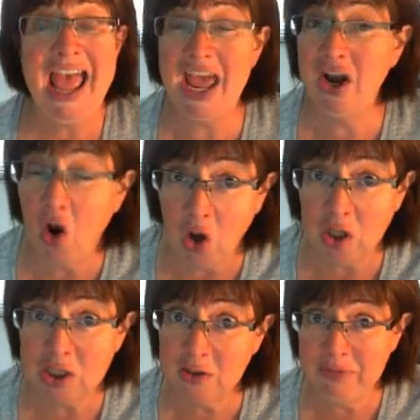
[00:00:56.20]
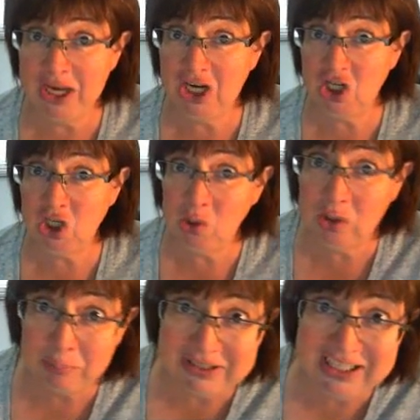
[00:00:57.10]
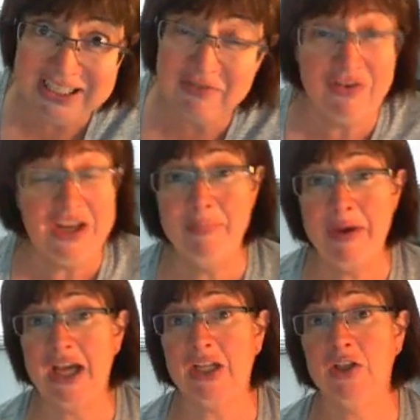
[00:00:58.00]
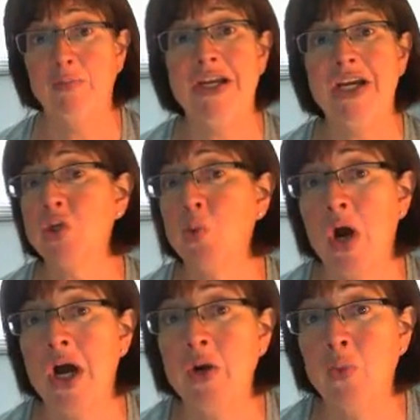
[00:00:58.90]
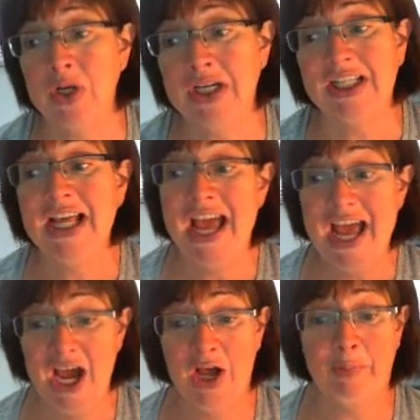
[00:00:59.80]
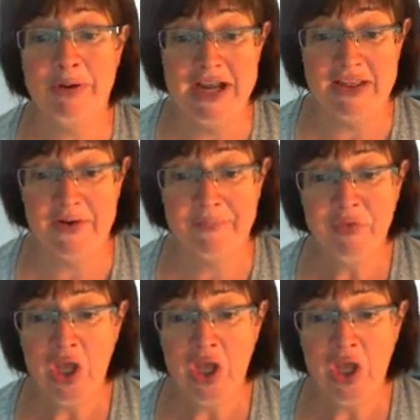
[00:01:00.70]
and also make sure you complete the feedback loop because one will help another.